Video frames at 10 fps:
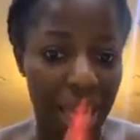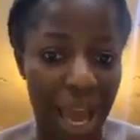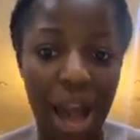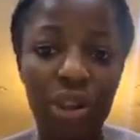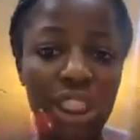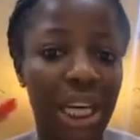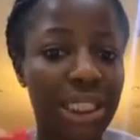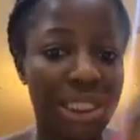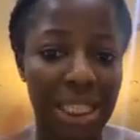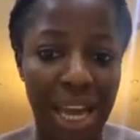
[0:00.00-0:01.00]
Yeah, I'll
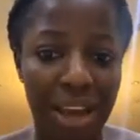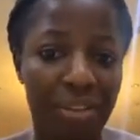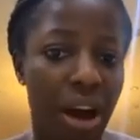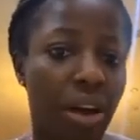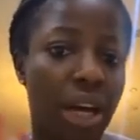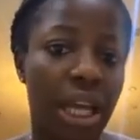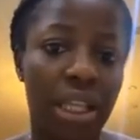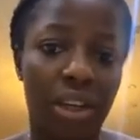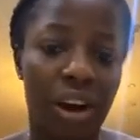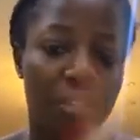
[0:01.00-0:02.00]
share this live. I'll
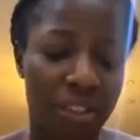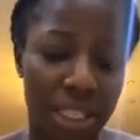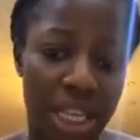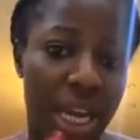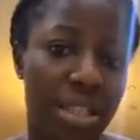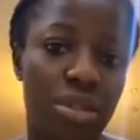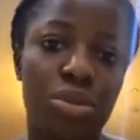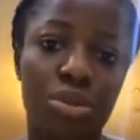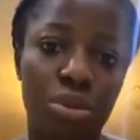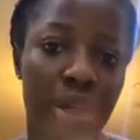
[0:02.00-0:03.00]
get the graphics
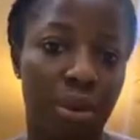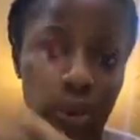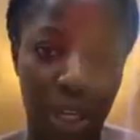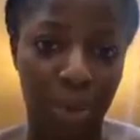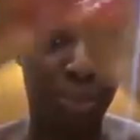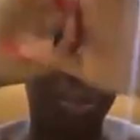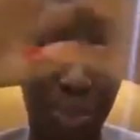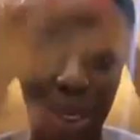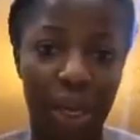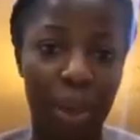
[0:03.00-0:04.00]
guys to do
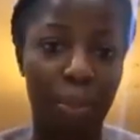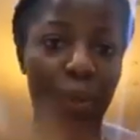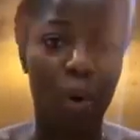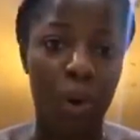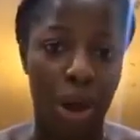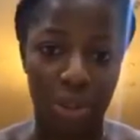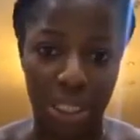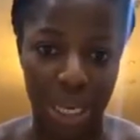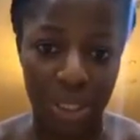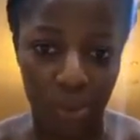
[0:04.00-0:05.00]
a
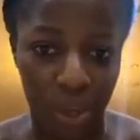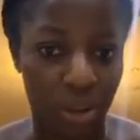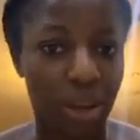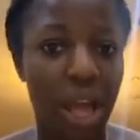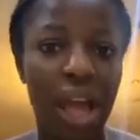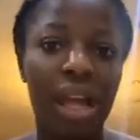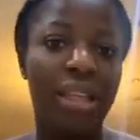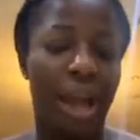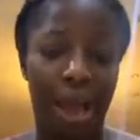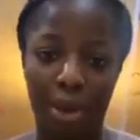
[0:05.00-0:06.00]
blowout as well,
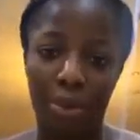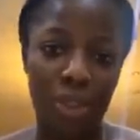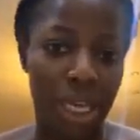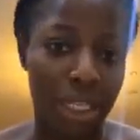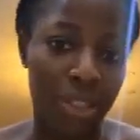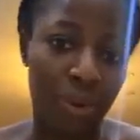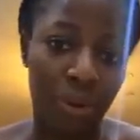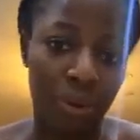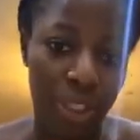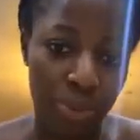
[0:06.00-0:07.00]
that I am not active
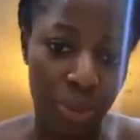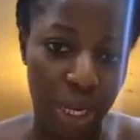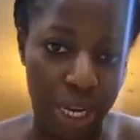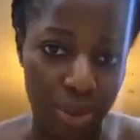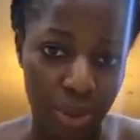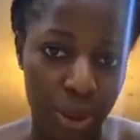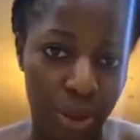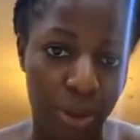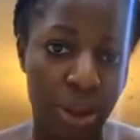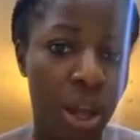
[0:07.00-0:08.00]
on Facebook as
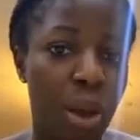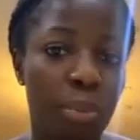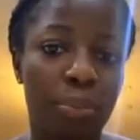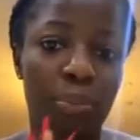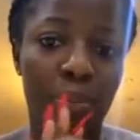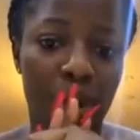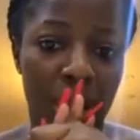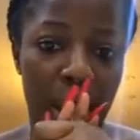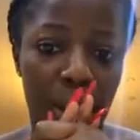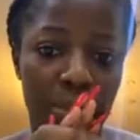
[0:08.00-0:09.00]
well,
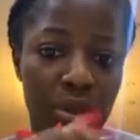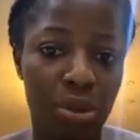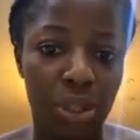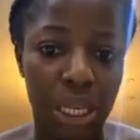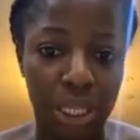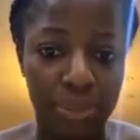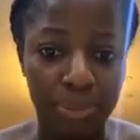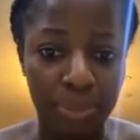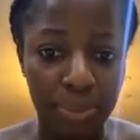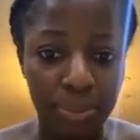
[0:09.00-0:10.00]
so that,